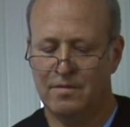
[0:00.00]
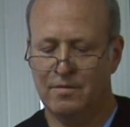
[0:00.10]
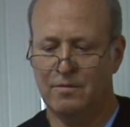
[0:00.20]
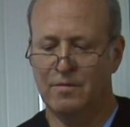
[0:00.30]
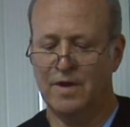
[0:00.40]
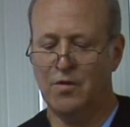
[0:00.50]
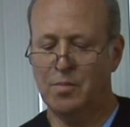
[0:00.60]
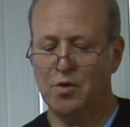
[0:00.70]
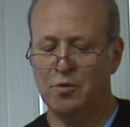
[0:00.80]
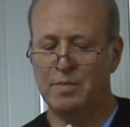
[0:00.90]
We have a
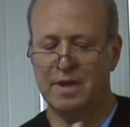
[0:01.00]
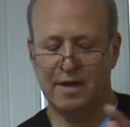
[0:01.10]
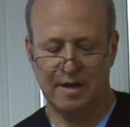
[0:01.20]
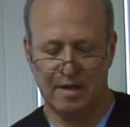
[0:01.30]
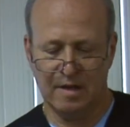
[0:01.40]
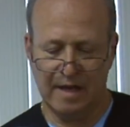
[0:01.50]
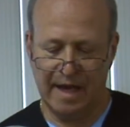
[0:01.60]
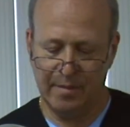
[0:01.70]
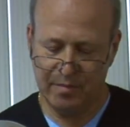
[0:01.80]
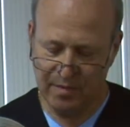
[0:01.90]
pull pin and a
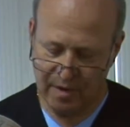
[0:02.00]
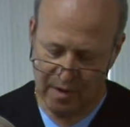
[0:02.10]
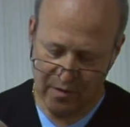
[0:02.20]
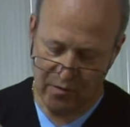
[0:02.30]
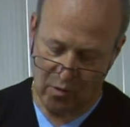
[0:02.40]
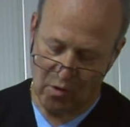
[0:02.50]
clamp for